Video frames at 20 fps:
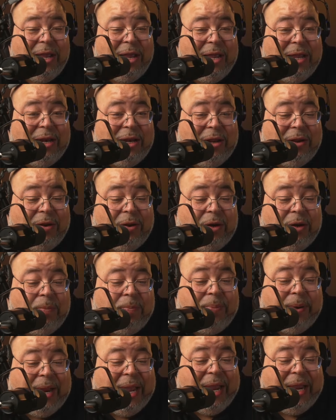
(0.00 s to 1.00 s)
The the
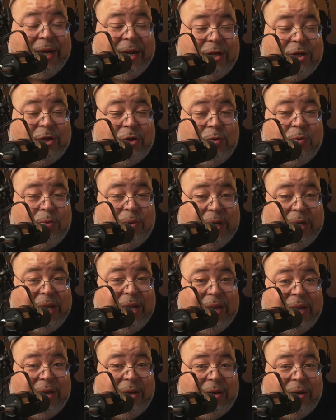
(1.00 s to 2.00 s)
plane is
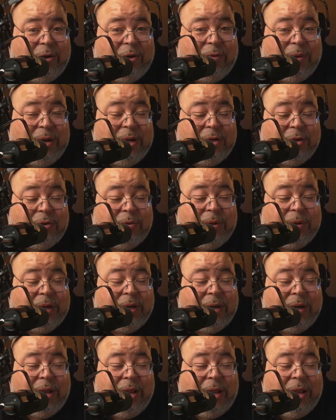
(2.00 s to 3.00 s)
2D, the green screen.
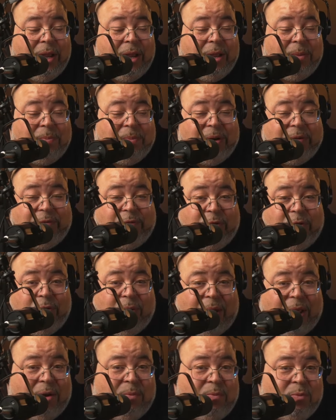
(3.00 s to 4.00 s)
But if you know
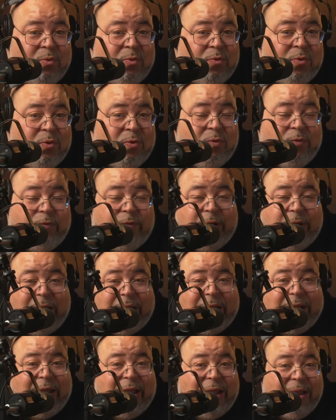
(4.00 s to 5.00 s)
how to moon over that
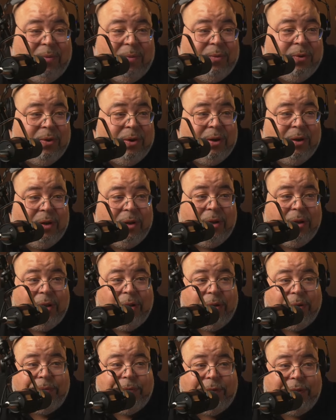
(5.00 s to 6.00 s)
camera,
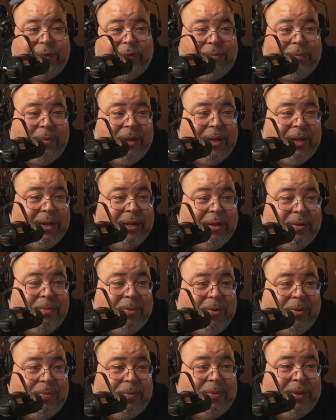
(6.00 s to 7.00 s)
man, come
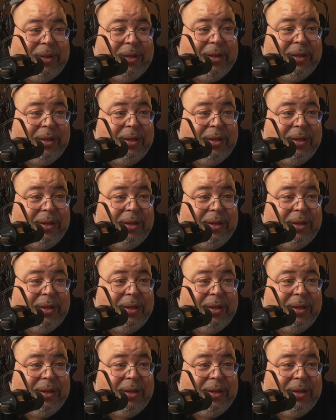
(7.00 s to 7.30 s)
on, man.